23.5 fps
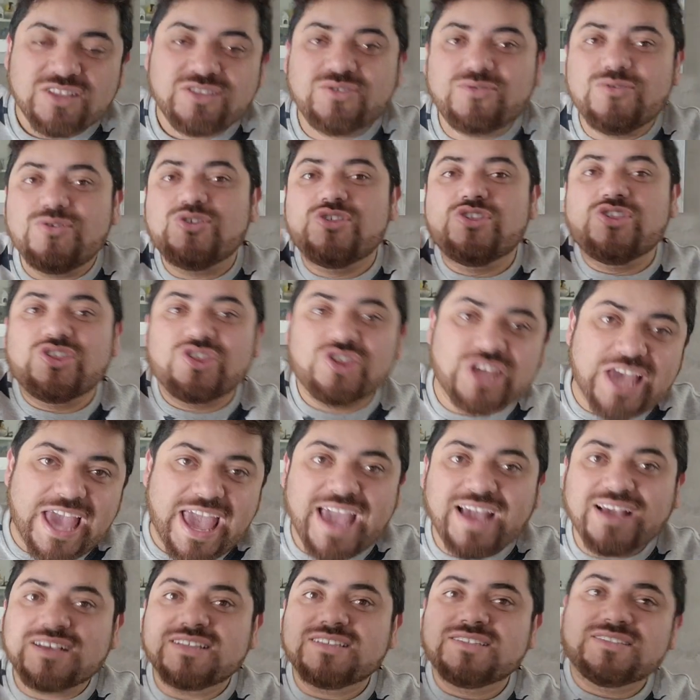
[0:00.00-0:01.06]
to
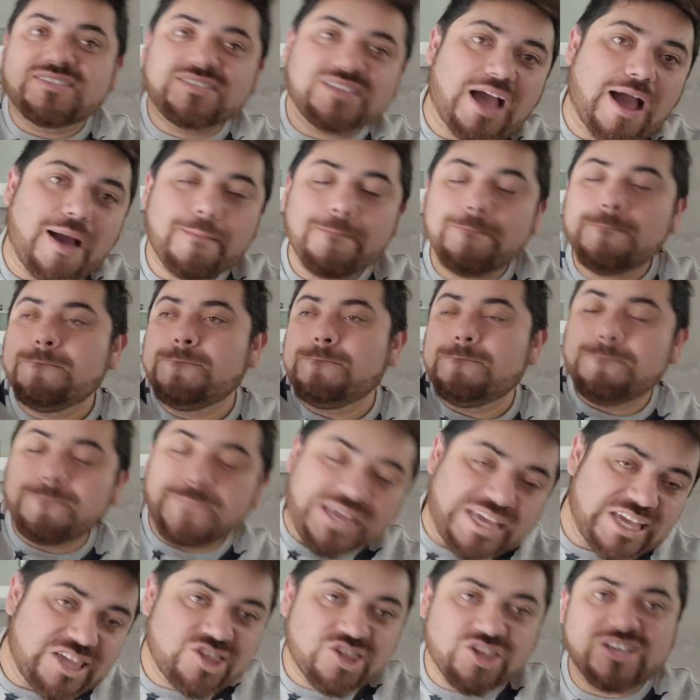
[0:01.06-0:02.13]
check some
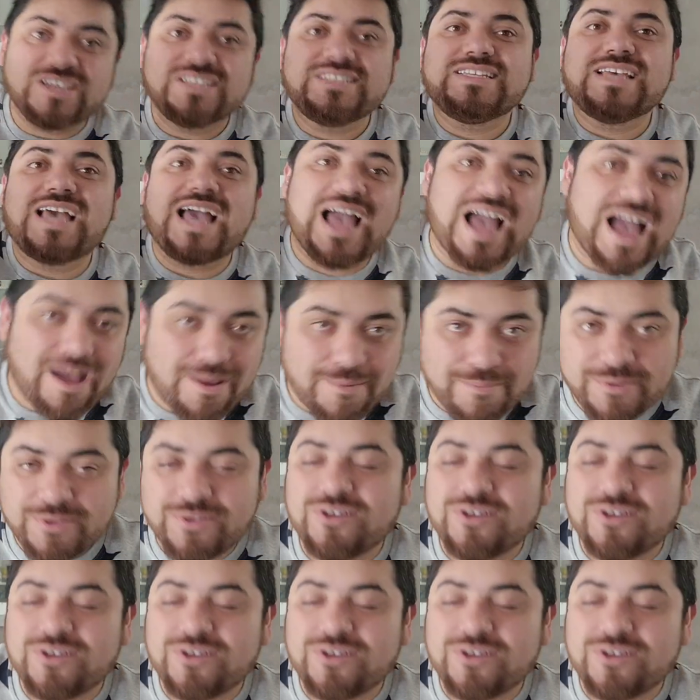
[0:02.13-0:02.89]
bitches out.